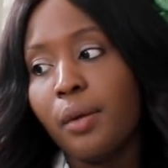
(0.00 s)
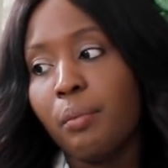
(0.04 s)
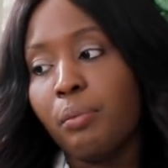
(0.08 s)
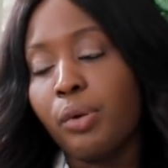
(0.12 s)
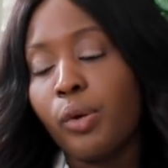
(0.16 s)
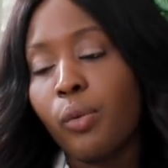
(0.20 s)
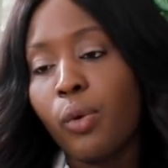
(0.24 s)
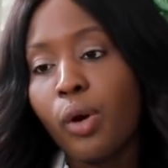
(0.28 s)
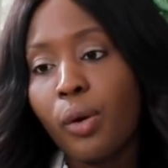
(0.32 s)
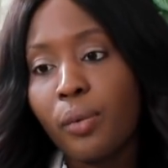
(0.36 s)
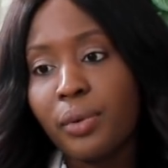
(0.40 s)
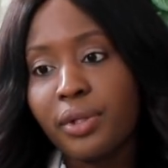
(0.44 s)

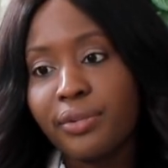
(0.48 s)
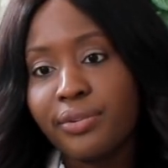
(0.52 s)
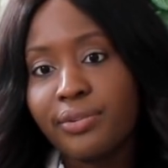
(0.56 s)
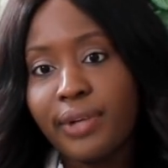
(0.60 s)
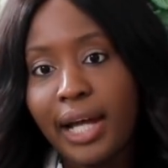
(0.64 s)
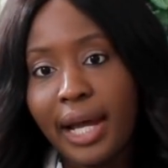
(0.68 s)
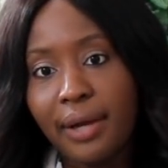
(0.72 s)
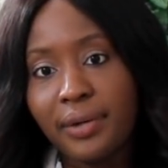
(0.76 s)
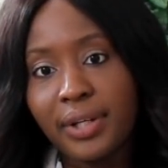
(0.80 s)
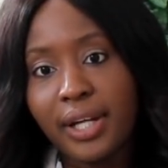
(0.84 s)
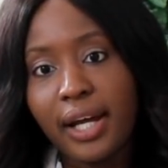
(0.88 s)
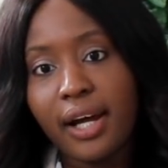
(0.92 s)
But what we
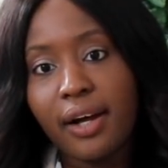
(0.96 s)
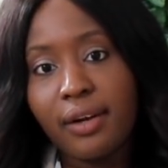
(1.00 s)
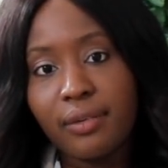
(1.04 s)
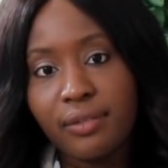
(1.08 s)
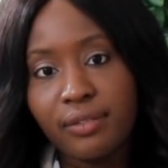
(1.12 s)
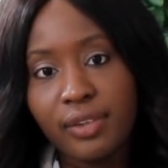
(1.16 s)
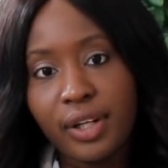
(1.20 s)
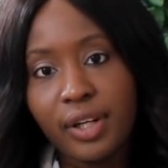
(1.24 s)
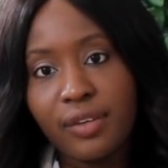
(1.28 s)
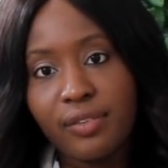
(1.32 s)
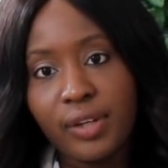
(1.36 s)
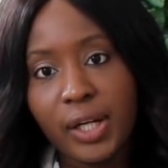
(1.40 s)
found
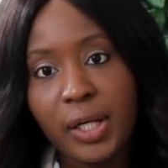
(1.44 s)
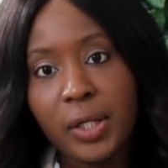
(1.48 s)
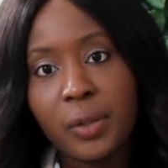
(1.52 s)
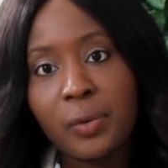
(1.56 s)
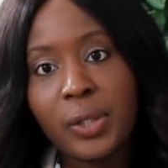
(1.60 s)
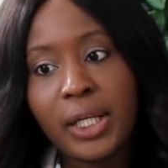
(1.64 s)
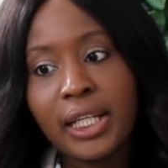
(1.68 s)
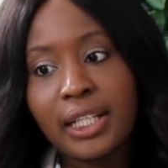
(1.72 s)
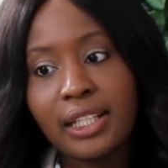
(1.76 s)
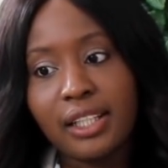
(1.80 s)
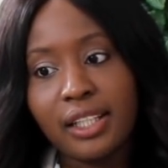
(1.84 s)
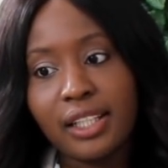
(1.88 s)
out very, very
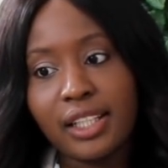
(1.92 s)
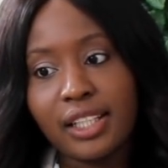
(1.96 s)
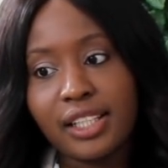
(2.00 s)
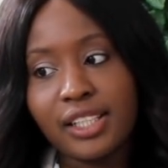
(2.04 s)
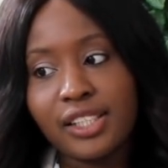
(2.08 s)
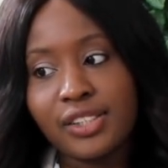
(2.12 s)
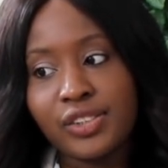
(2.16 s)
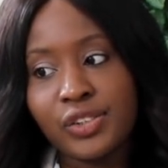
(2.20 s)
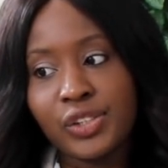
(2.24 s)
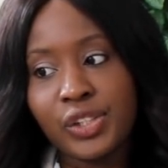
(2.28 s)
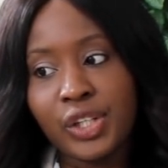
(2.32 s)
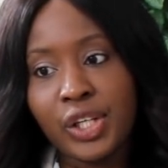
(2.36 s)
quickly
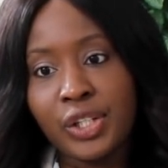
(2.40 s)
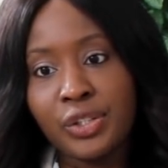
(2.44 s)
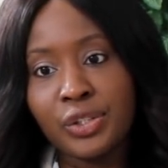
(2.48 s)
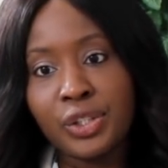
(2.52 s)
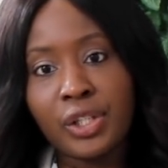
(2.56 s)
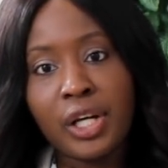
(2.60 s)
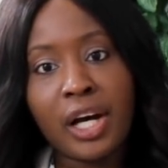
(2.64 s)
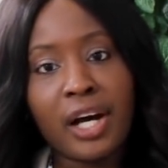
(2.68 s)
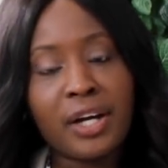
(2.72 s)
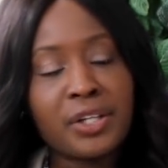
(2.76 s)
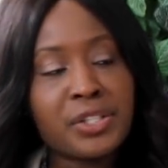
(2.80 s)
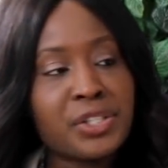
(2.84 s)
is, you know, you
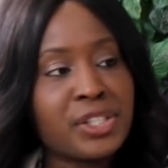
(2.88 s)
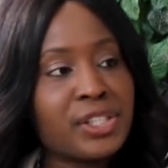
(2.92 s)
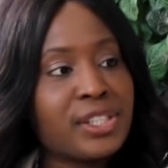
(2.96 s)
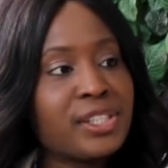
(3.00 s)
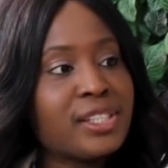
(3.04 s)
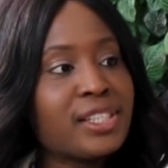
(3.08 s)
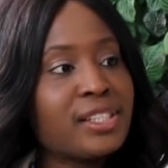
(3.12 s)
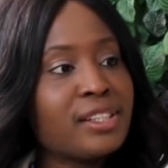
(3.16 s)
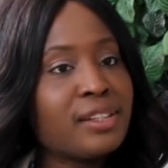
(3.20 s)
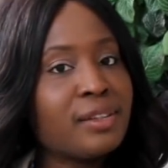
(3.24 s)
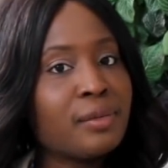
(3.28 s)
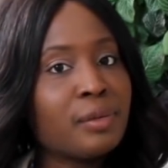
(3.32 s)
can't
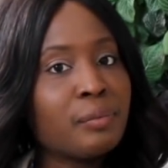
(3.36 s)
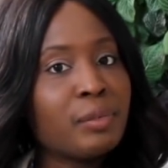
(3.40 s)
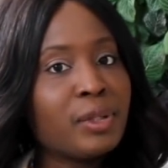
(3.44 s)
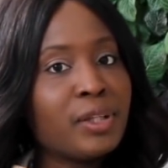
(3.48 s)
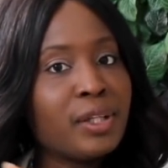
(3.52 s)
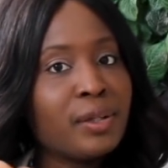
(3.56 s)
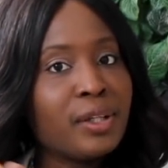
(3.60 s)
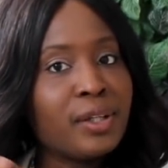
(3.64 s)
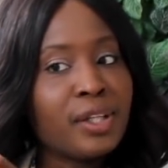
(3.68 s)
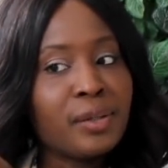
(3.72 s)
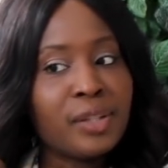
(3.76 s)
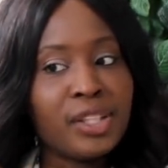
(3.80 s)
just,
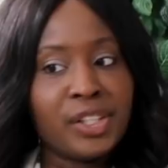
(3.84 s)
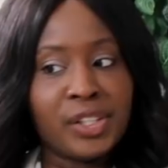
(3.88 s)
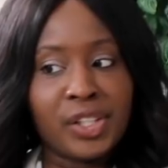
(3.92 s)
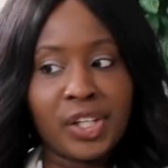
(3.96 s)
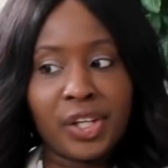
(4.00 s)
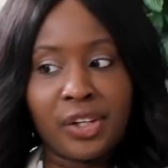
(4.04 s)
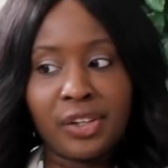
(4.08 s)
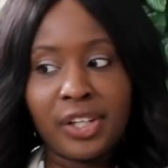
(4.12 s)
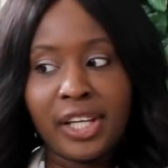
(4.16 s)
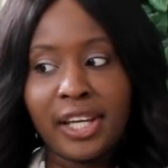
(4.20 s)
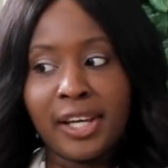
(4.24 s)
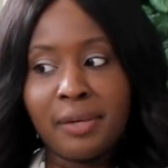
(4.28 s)
you
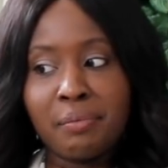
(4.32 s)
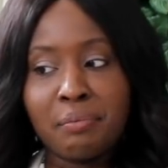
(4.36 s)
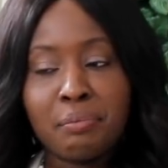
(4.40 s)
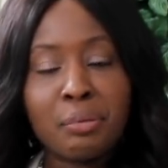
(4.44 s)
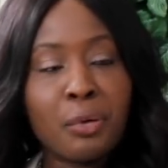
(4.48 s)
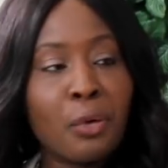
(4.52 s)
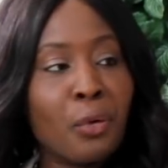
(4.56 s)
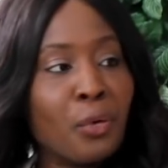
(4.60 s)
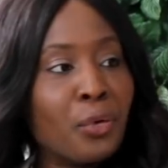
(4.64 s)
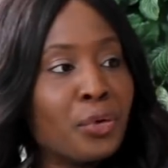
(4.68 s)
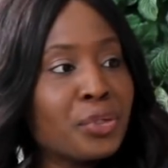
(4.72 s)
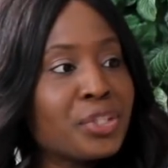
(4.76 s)
know,
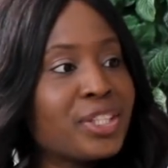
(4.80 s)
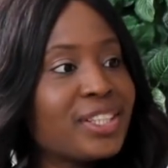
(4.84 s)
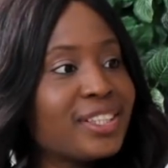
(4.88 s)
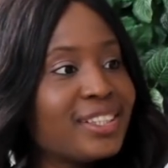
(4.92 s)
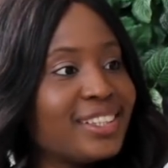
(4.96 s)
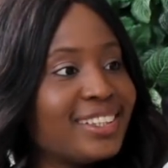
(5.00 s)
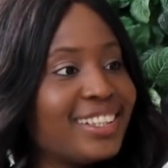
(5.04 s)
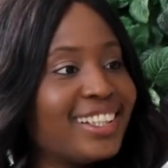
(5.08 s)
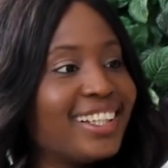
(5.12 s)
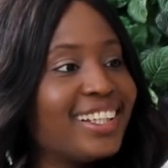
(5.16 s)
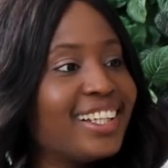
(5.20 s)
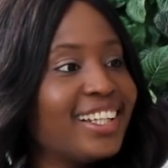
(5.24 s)
import
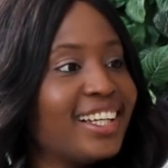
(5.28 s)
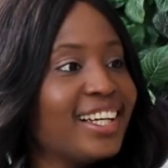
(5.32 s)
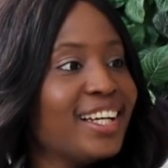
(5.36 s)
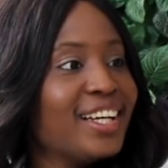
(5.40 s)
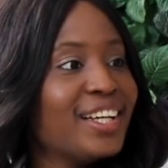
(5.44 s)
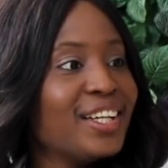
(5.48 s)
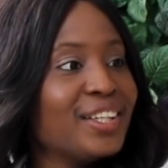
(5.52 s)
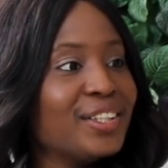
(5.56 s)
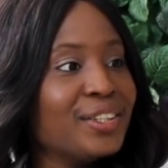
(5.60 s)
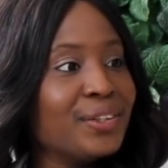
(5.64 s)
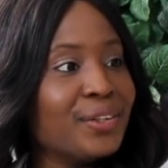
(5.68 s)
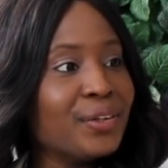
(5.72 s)

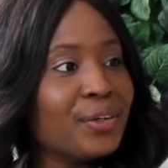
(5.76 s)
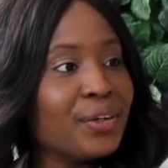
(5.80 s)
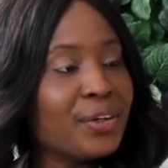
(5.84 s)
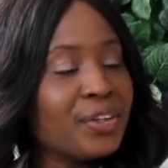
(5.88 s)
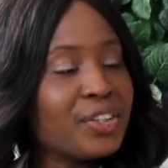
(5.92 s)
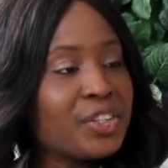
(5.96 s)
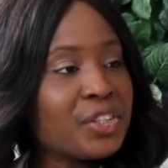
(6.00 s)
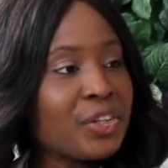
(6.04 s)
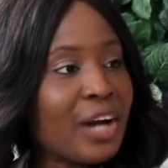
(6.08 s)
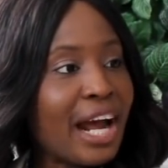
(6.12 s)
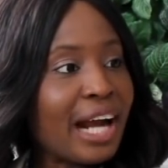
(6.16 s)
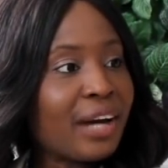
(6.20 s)

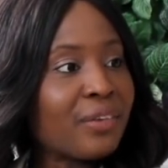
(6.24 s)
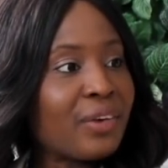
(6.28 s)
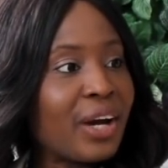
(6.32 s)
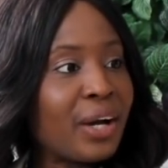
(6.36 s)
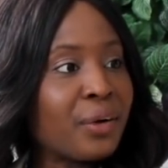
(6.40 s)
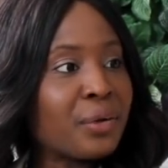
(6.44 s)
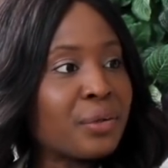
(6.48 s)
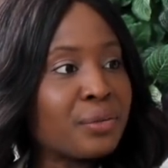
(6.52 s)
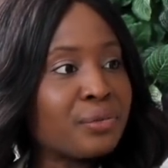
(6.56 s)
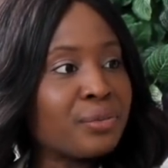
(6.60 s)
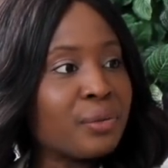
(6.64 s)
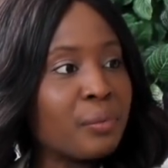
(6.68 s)
your track
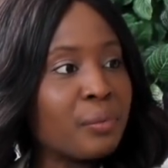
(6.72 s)
record